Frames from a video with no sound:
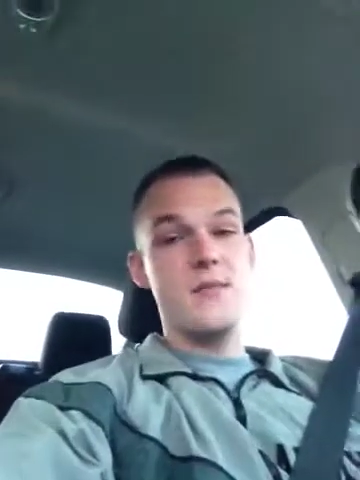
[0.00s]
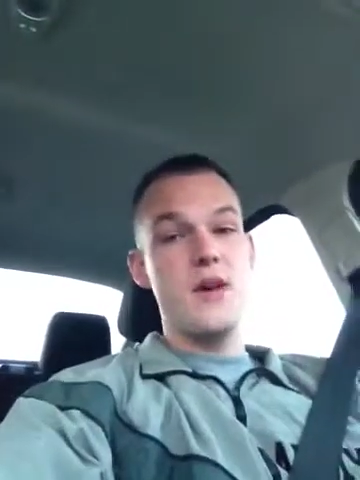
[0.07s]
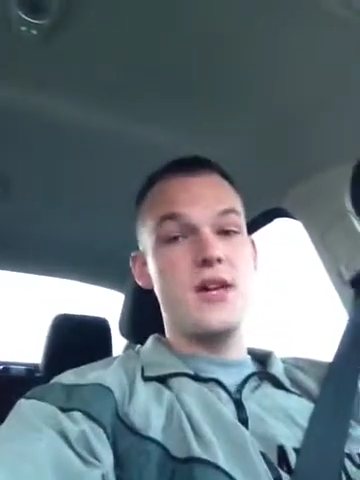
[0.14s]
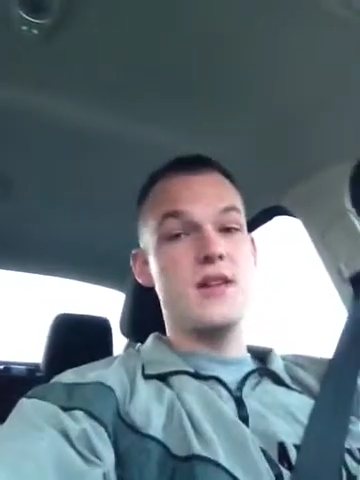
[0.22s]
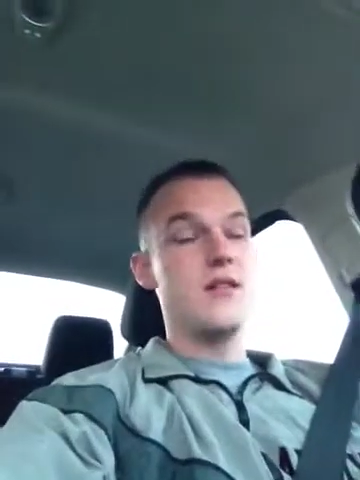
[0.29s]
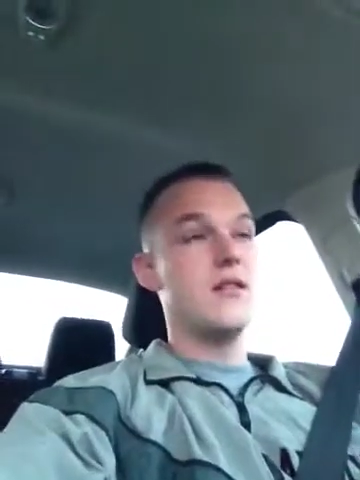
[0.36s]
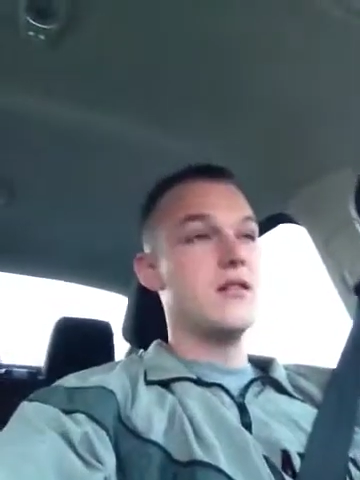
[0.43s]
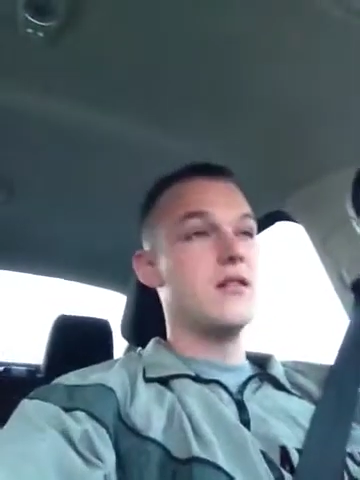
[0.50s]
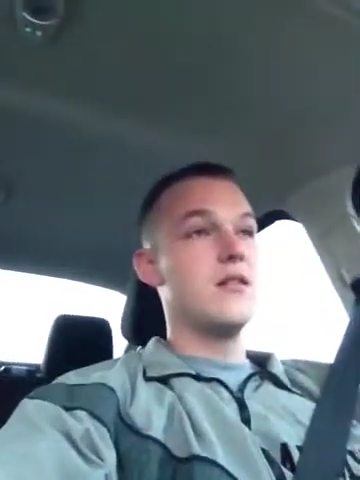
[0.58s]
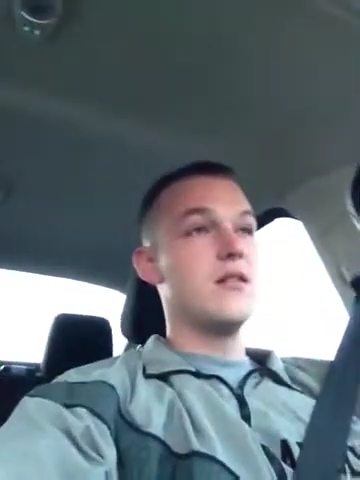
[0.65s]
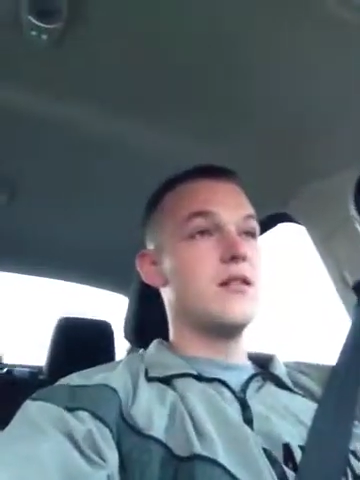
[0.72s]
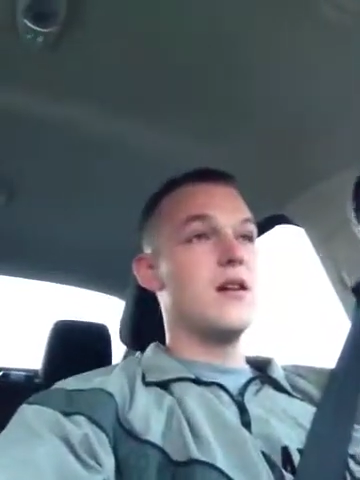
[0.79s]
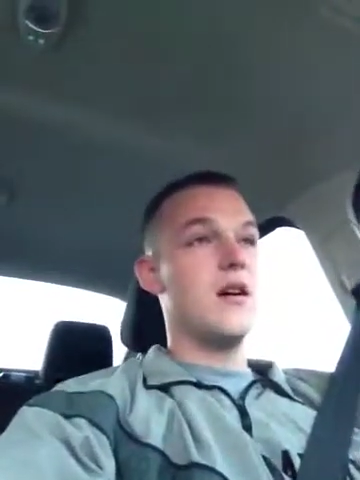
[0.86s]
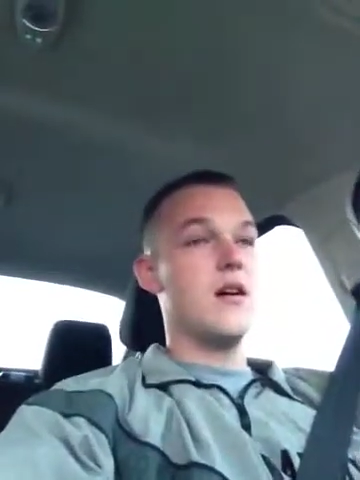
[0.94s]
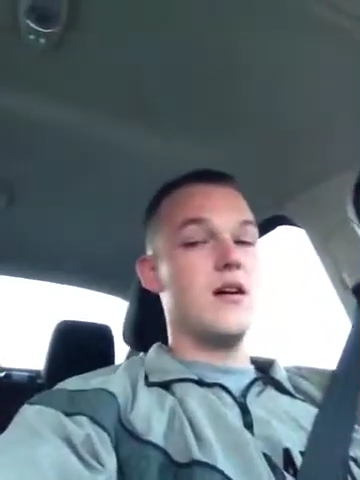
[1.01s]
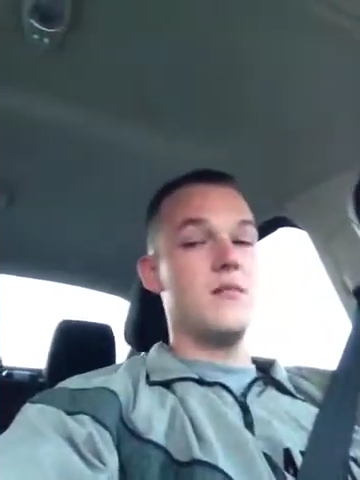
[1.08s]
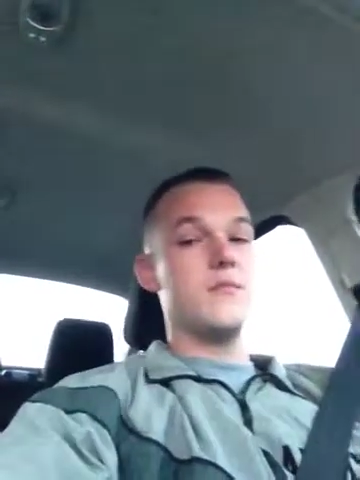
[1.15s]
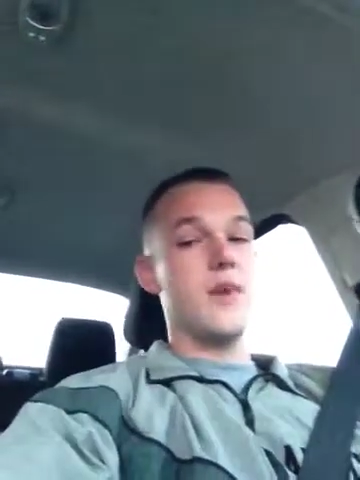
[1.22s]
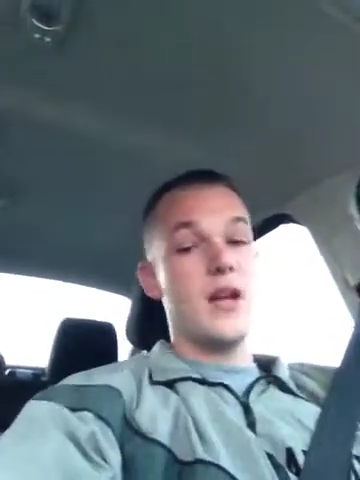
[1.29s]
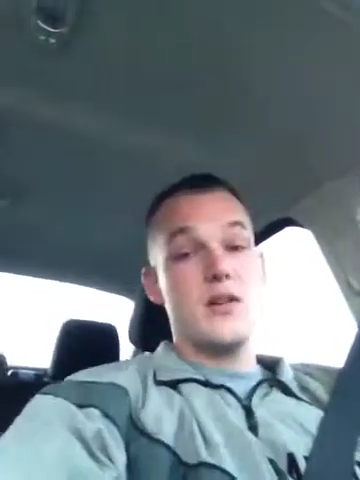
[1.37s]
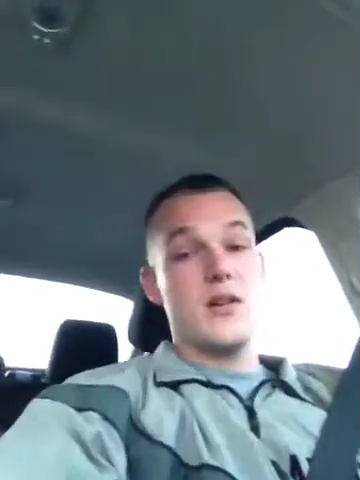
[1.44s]
but
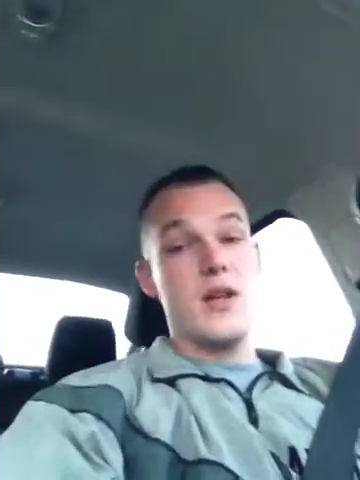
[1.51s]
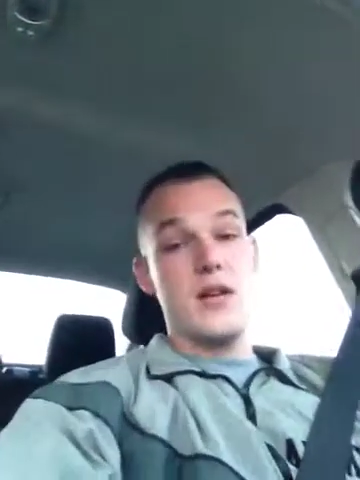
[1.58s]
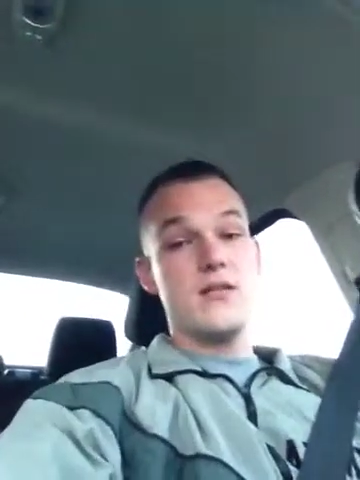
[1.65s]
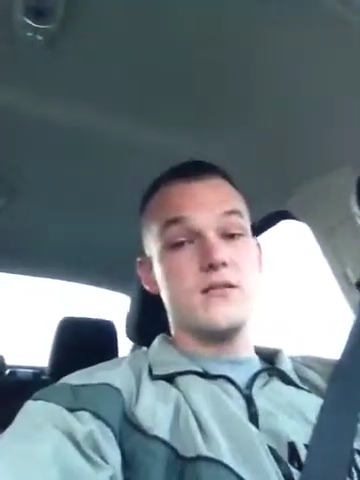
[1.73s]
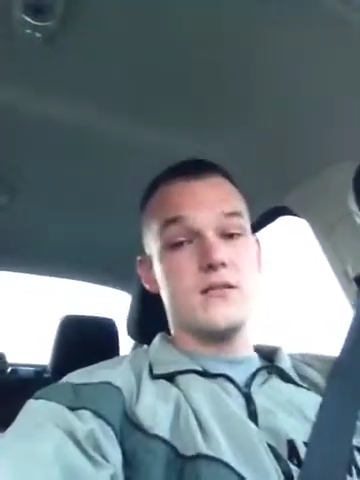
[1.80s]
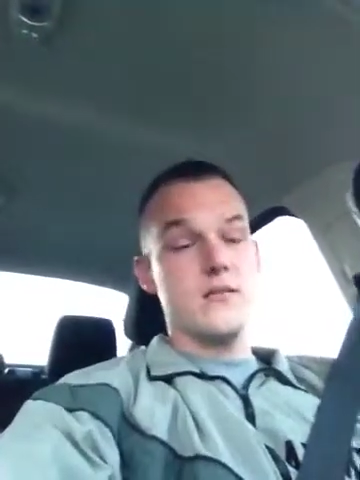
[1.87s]
I don't care.